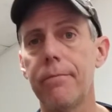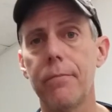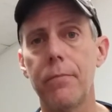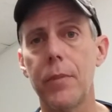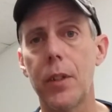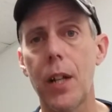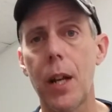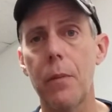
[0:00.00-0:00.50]

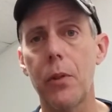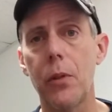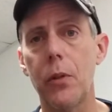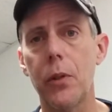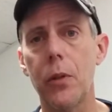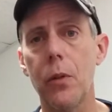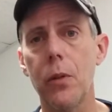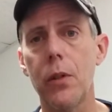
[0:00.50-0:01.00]
It's absolutely
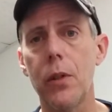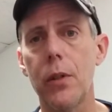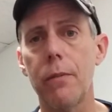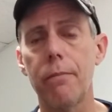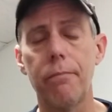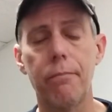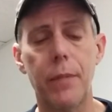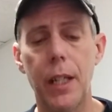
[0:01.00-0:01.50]
gorgeous.
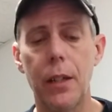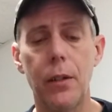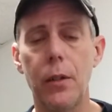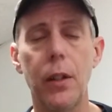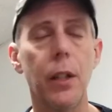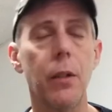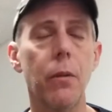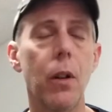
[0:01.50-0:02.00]
Can't do
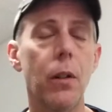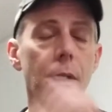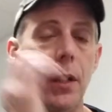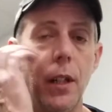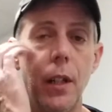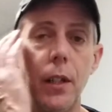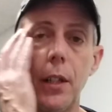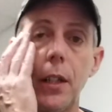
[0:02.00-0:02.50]
anything wrong.
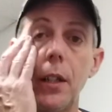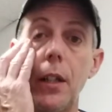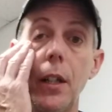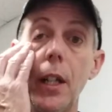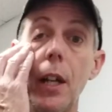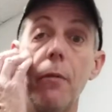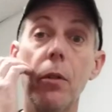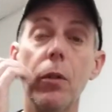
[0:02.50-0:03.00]
You can
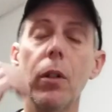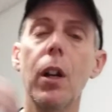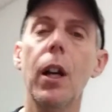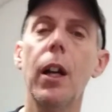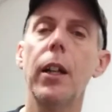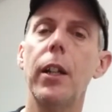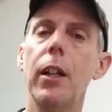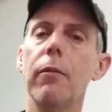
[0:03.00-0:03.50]
never
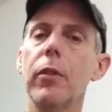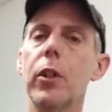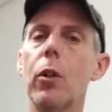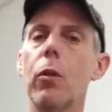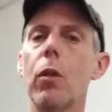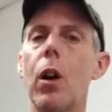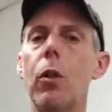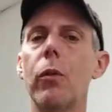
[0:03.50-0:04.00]
go
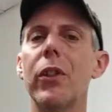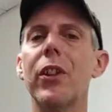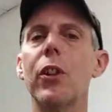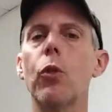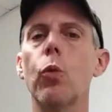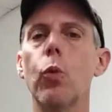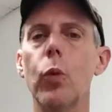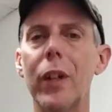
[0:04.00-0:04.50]
wrong with an
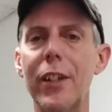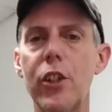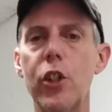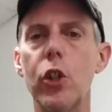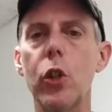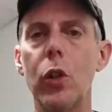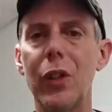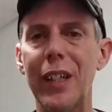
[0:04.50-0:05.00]

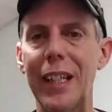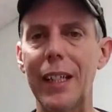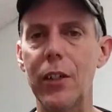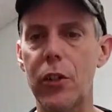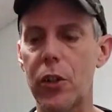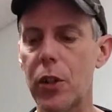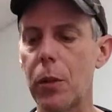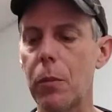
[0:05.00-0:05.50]
original
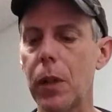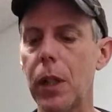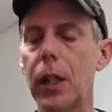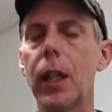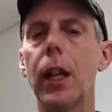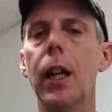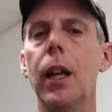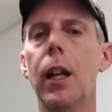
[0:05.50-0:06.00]
instrument
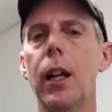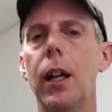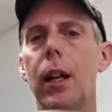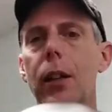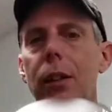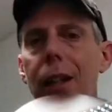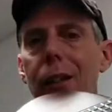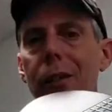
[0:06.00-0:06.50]

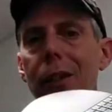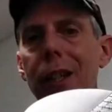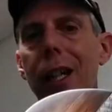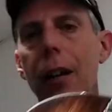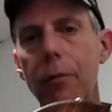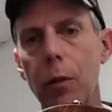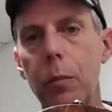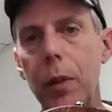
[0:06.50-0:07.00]
that'll
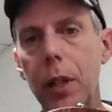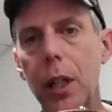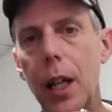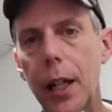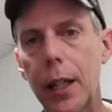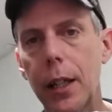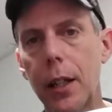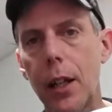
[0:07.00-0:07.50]
never be
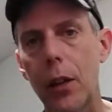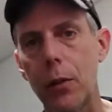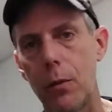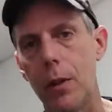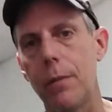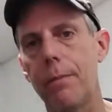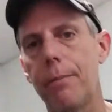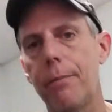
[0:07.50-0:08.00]
like another
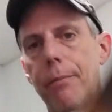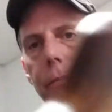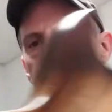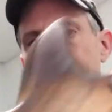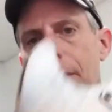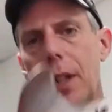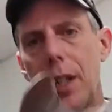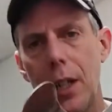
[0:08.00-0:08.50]
one.
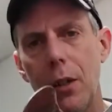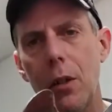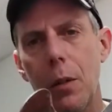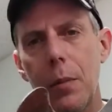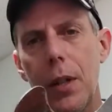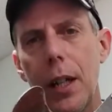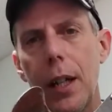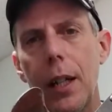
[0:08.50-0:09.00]
You know what I'm
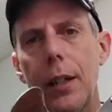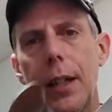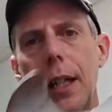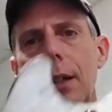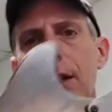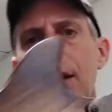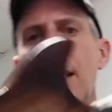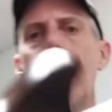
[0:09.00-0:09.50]
saying?
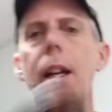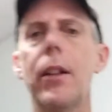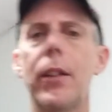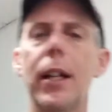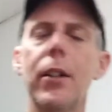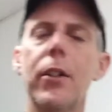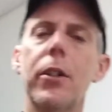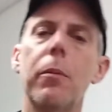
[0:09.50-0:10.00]
That's
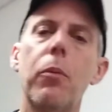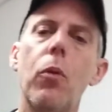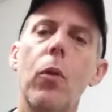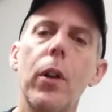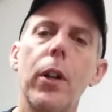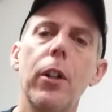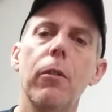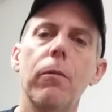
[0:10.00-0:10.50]
the
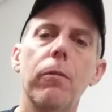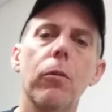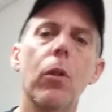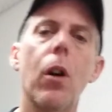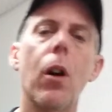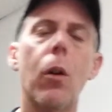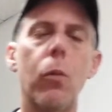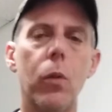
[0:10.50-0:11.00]
point of
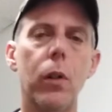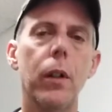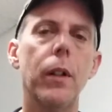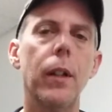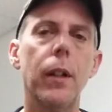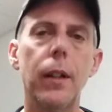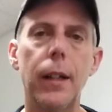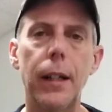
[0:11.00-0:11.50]
raw wood,
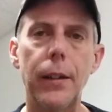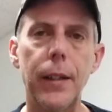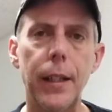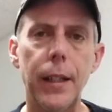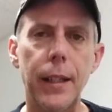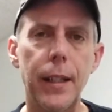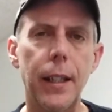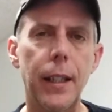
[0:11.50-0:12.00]
I
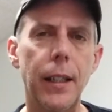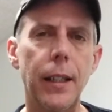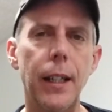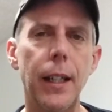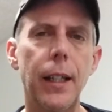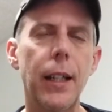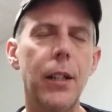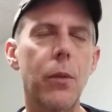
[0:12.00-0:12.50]
think,
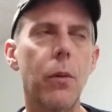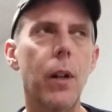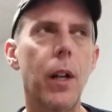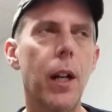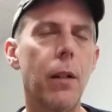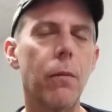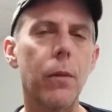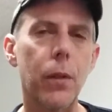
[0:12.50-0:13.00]
and that's what
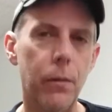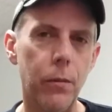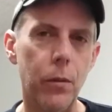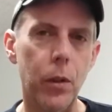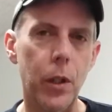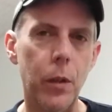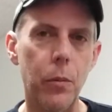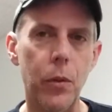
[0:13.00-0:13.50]
I
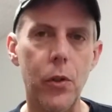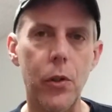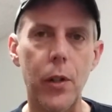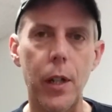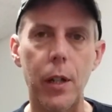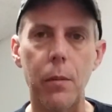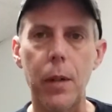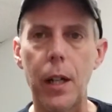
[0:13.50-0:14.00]
really
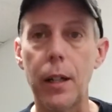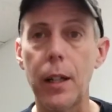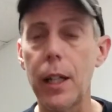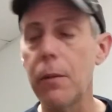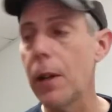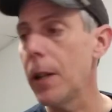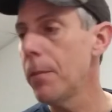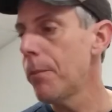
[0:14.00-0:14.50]
appreciated about it.
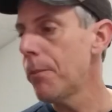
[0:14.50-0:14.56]
Anyway,